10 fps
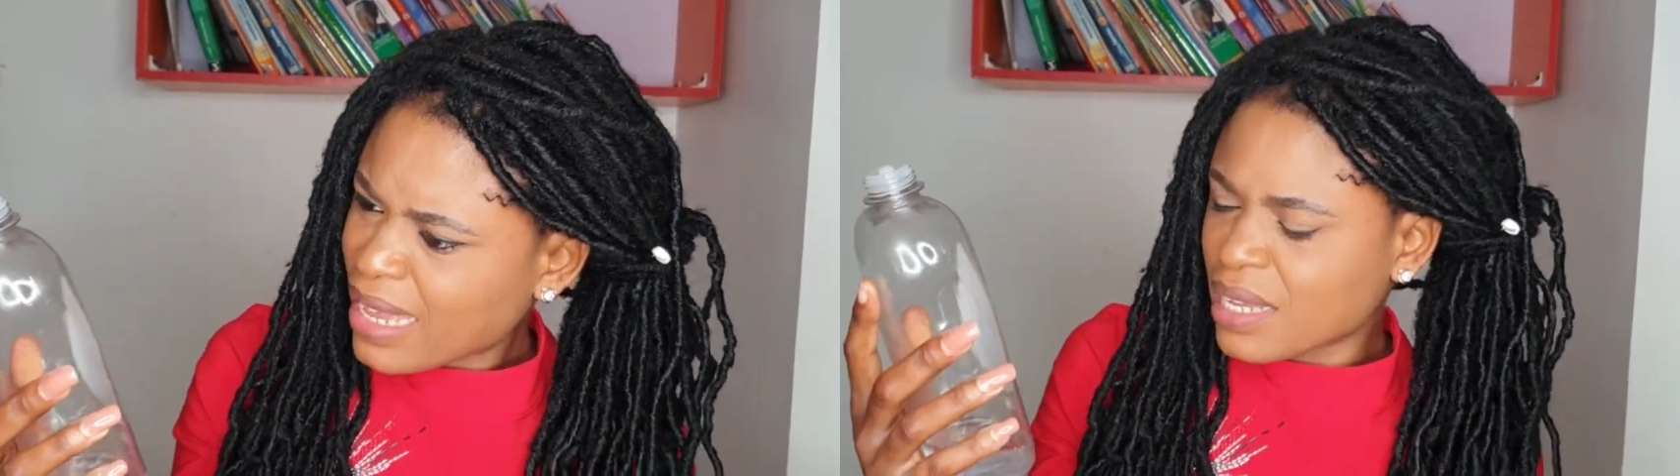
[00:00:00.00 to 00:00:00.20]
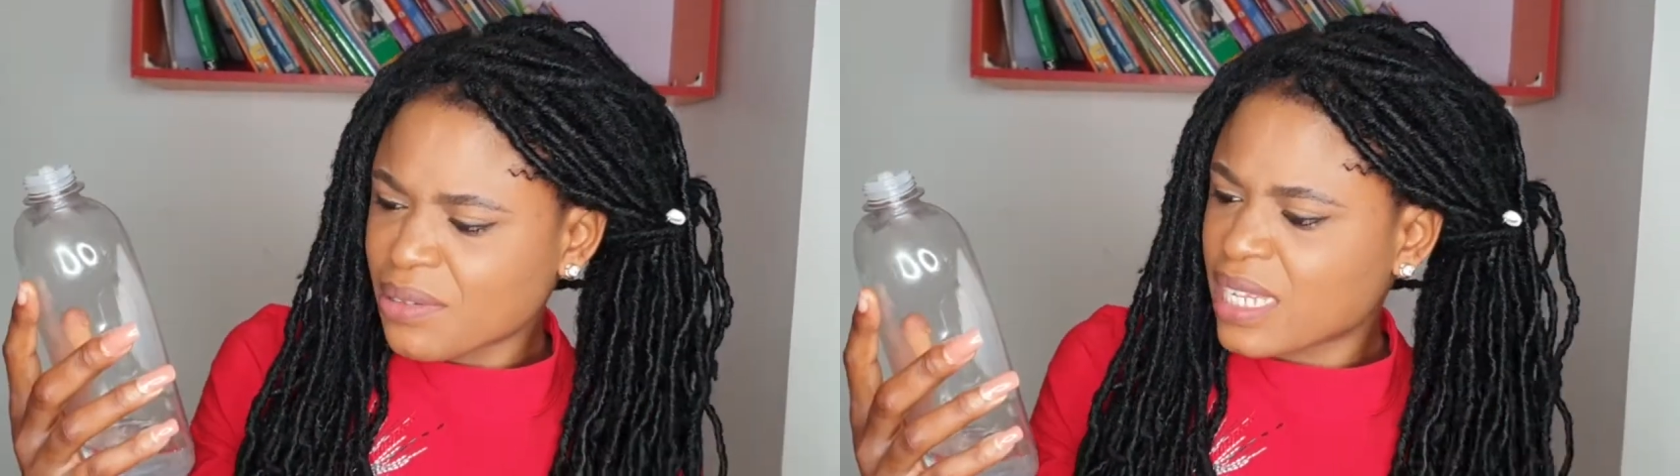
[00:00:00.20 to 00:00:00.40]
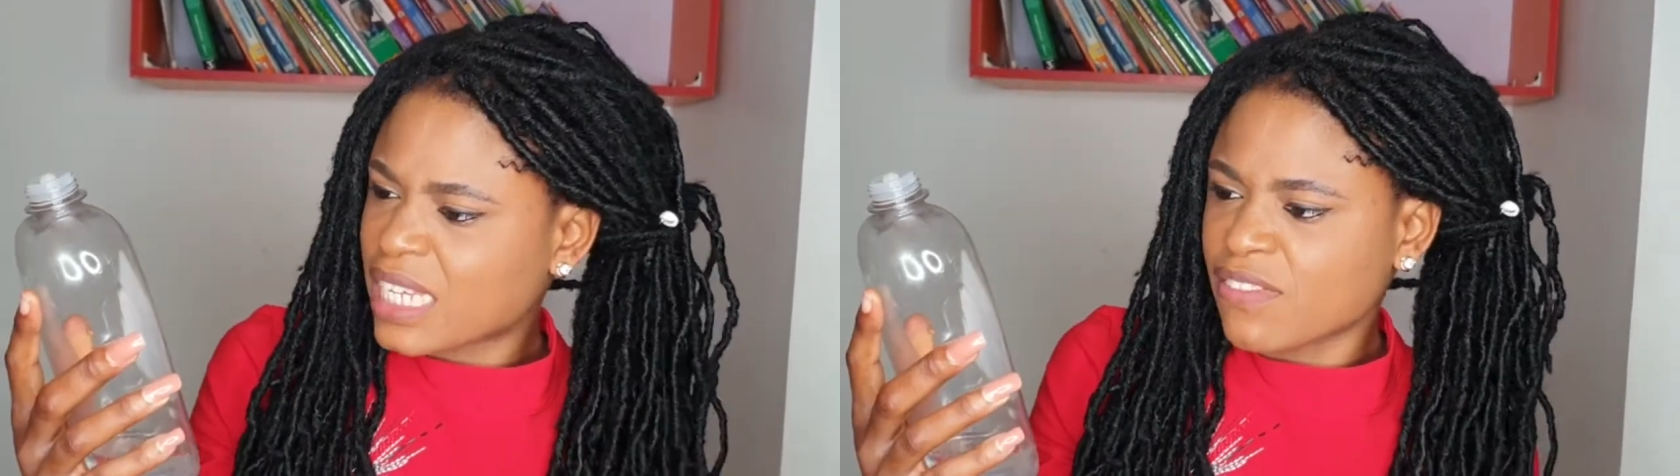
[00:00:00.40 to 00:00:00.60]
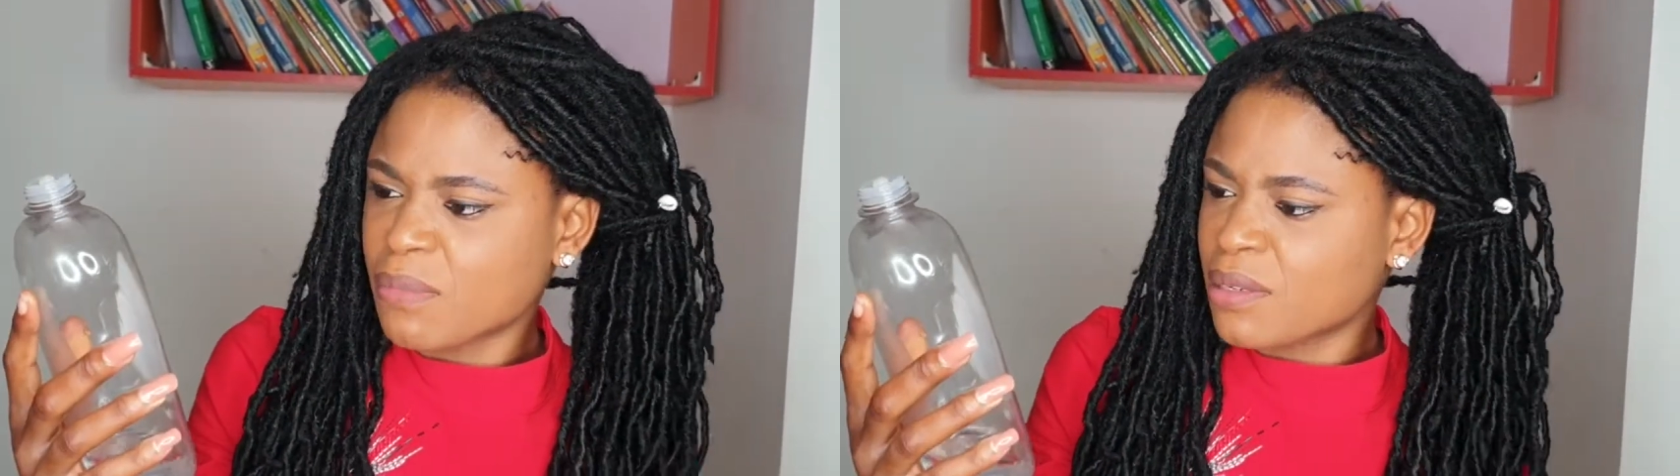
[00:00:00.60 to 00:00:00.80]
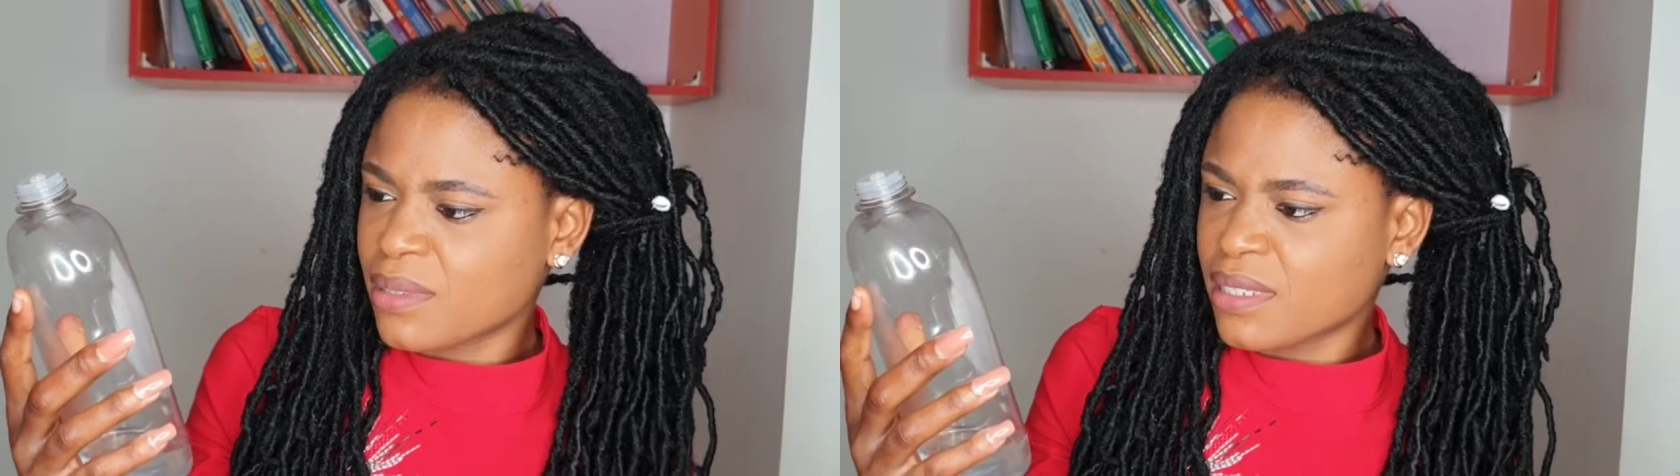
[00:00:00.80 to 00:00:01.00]
I don't think it's for
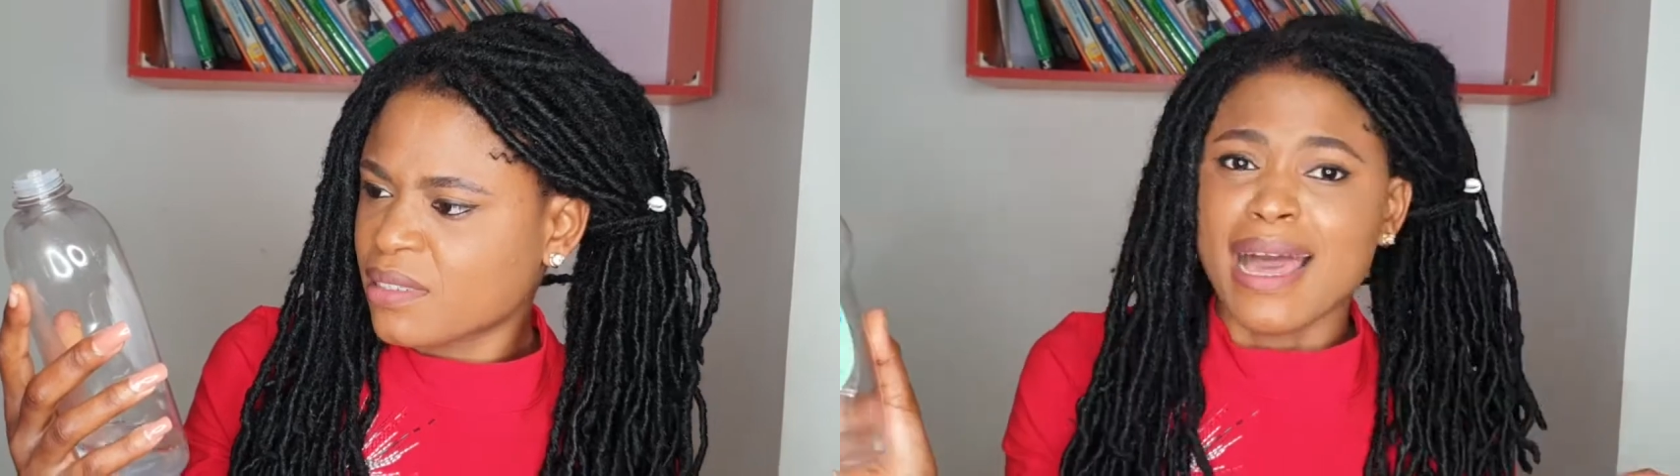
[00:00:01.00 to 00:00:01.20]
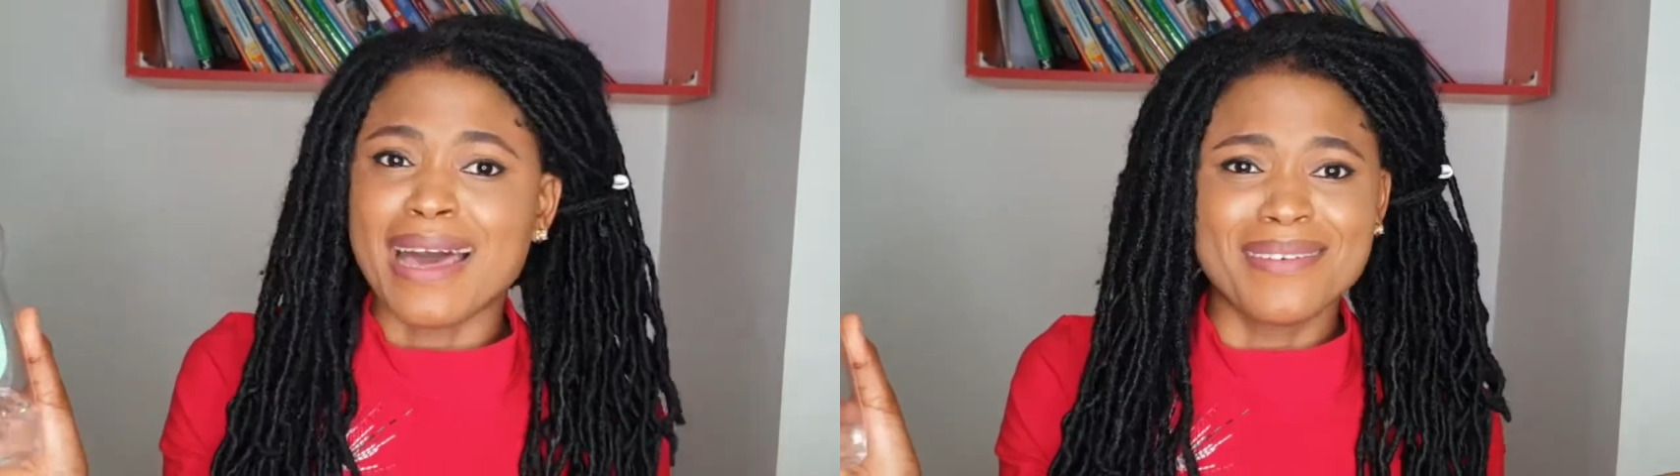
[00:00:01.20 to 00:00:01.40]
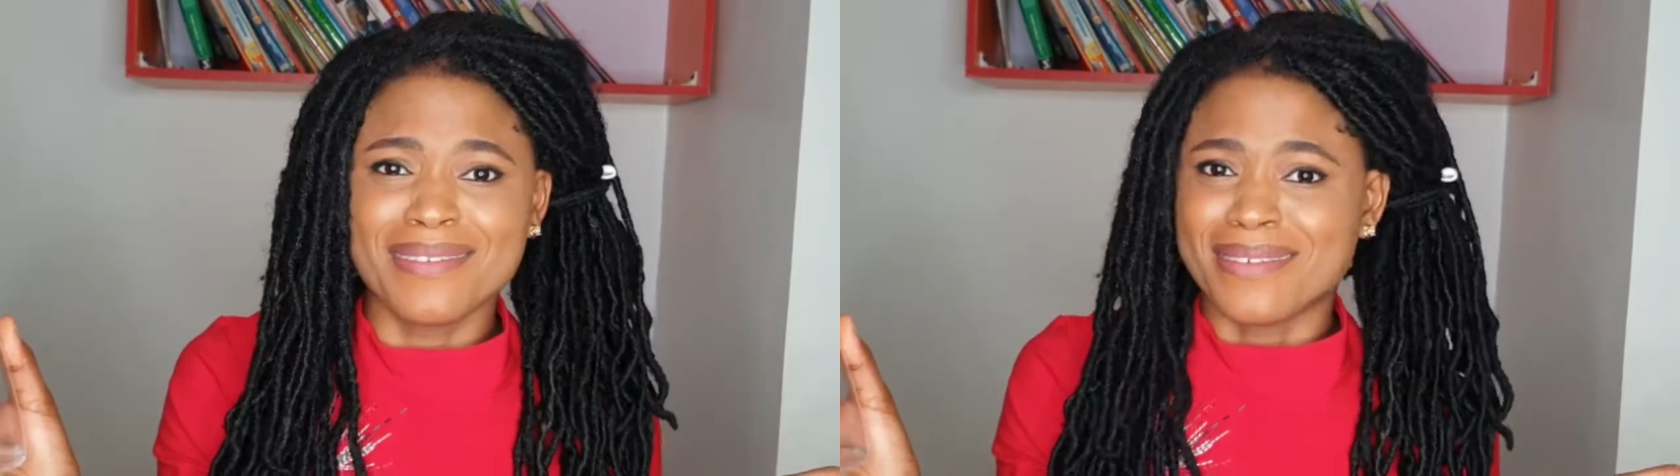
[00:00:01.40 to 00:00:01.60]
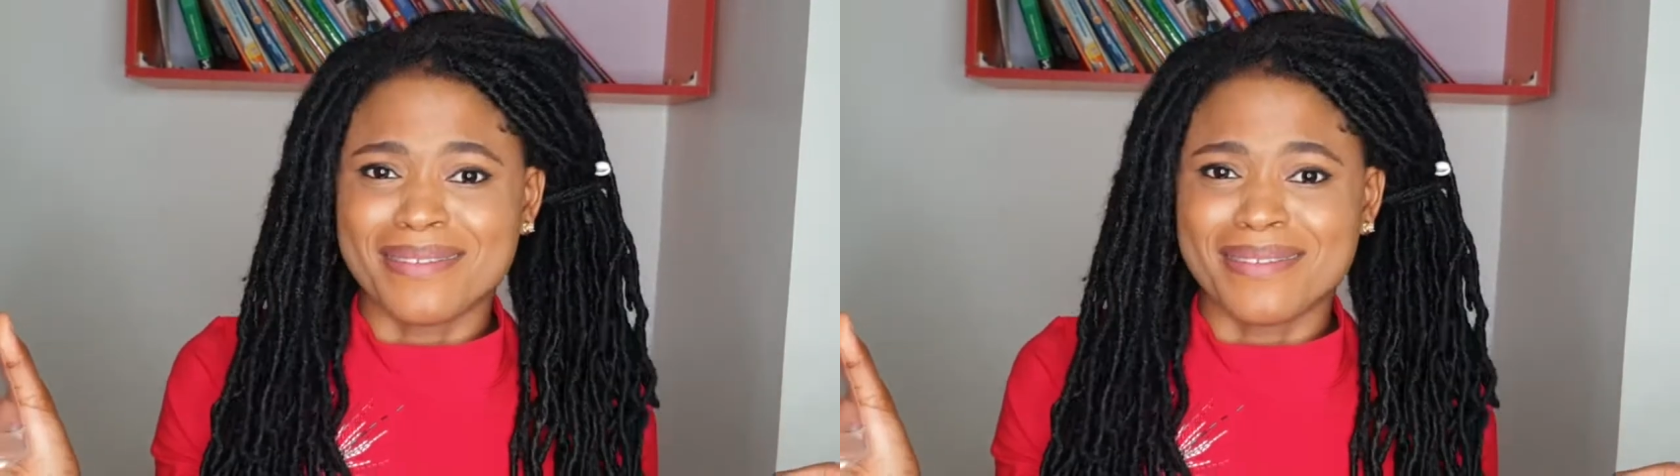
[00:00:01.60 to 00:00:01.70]
babies. I don't know.